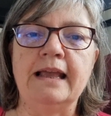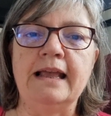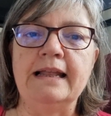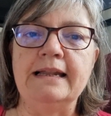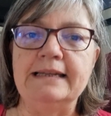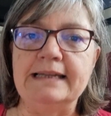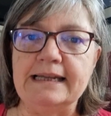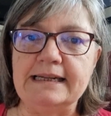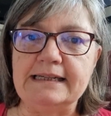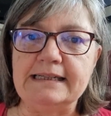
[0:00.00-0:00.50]

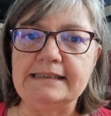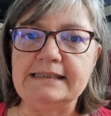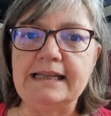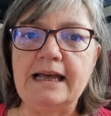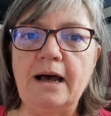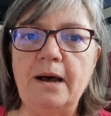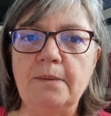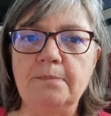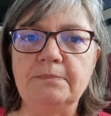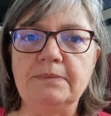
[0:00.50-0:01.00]
Let us
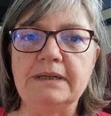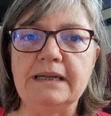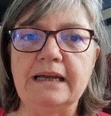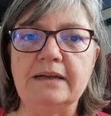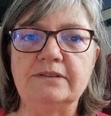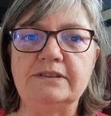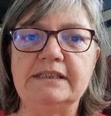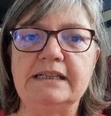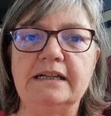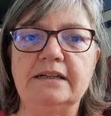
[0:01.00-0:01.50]
humble
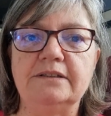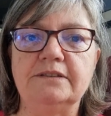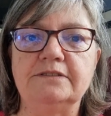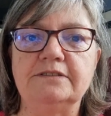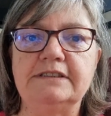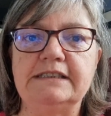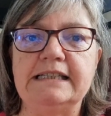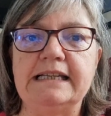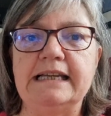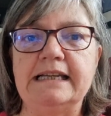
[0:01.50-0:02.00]

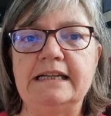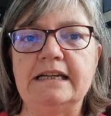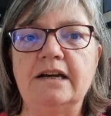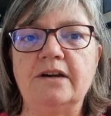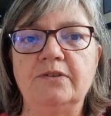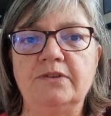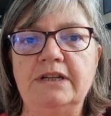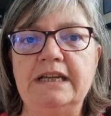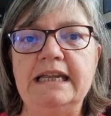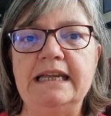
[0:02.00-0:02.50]
ourselves in
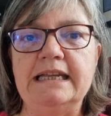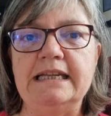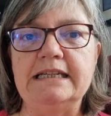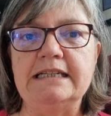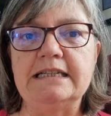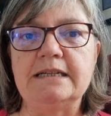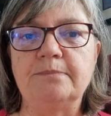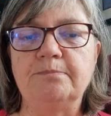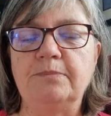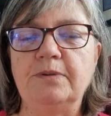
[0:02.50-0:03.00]
our
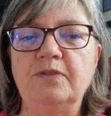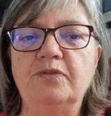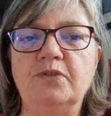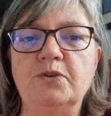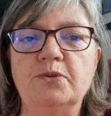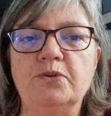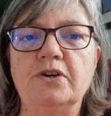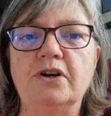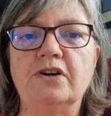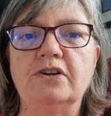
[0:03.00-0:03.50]
need
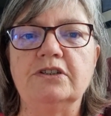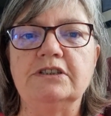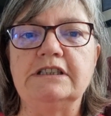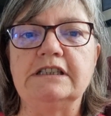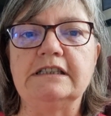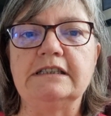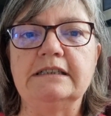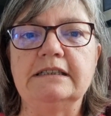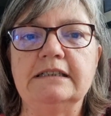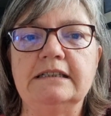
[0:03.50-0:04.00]
before God.
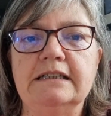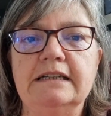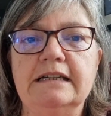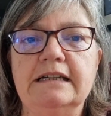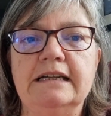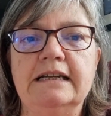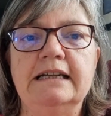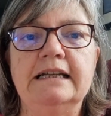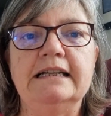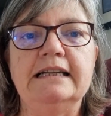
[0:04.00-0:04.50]

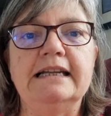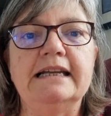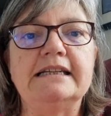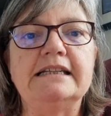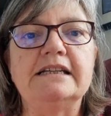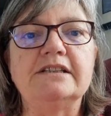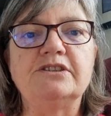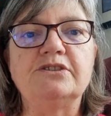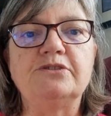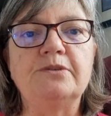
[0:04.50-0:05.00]
Let
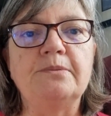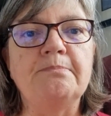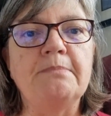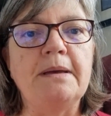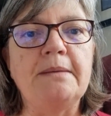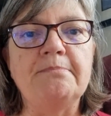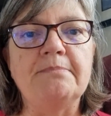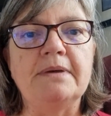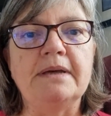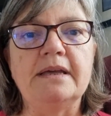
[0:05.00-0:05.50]
us
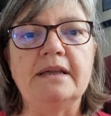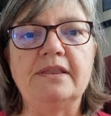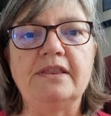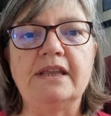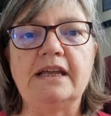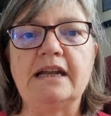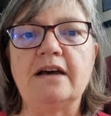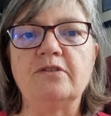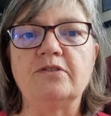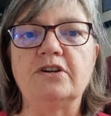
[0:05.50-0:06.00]
remember
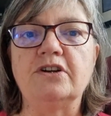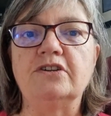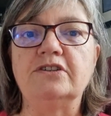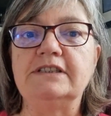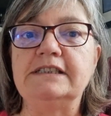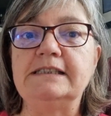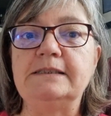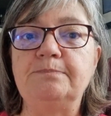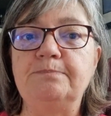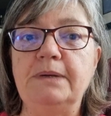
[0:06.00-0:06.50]
that our God
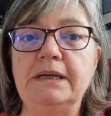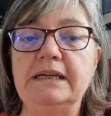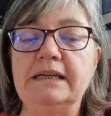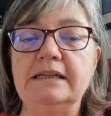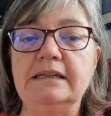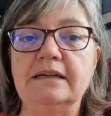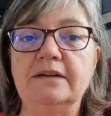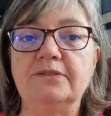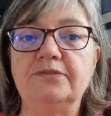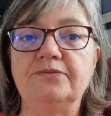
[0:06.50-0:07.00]
is big
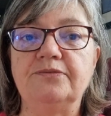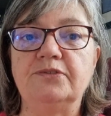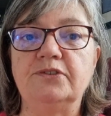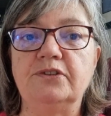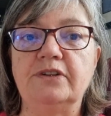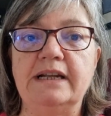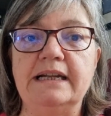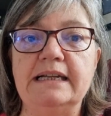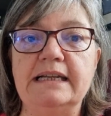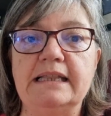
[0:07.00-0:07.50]
enough
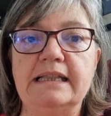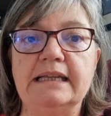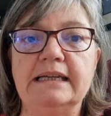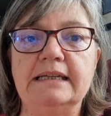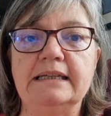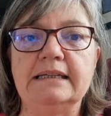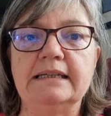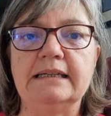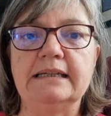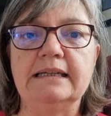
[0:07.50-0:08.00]
for
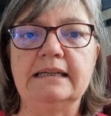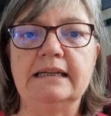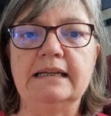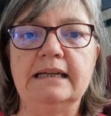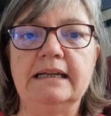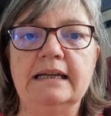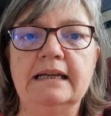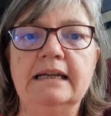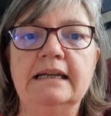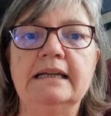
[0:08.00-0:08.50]
anything.
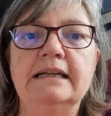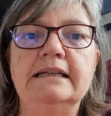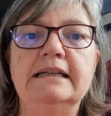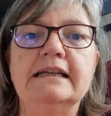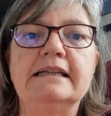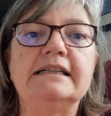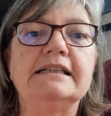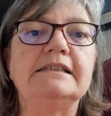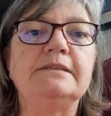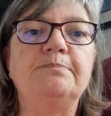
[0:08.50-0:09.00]

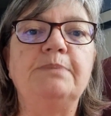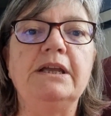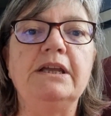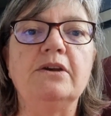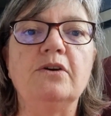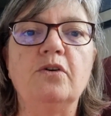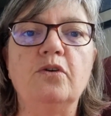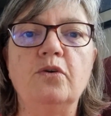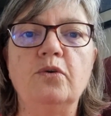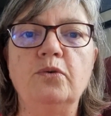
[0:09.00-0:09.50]
Let us
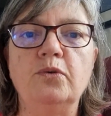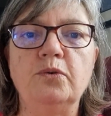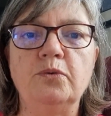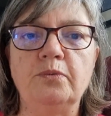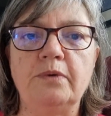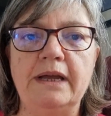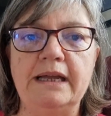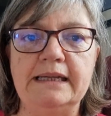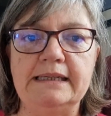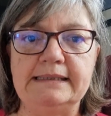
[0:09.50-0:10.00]
be
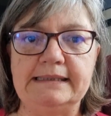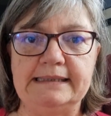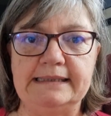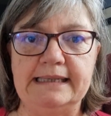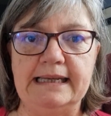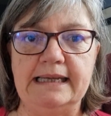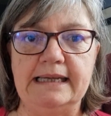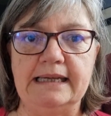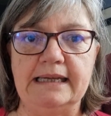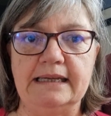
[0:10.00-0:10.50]
always
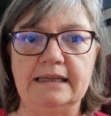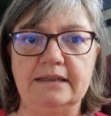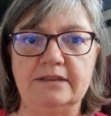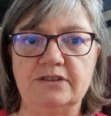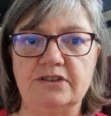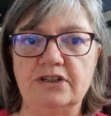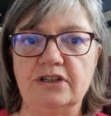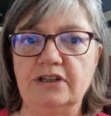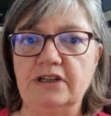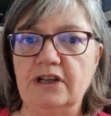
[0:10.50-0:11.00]
seeking
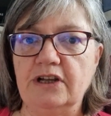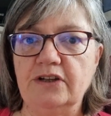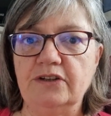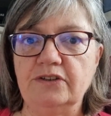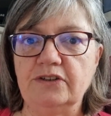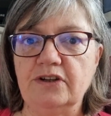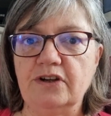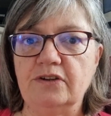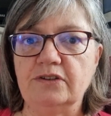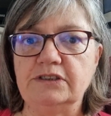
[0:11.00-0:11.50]
to learn
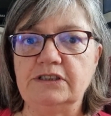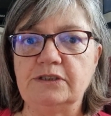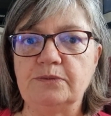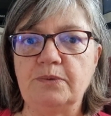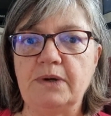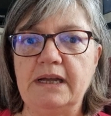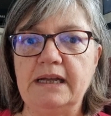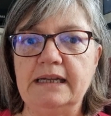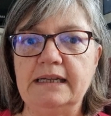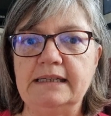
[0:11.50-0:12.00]
God's
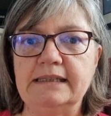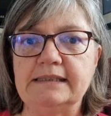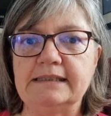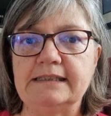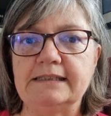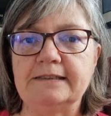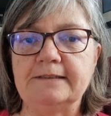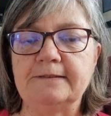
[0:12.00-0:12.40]
ways.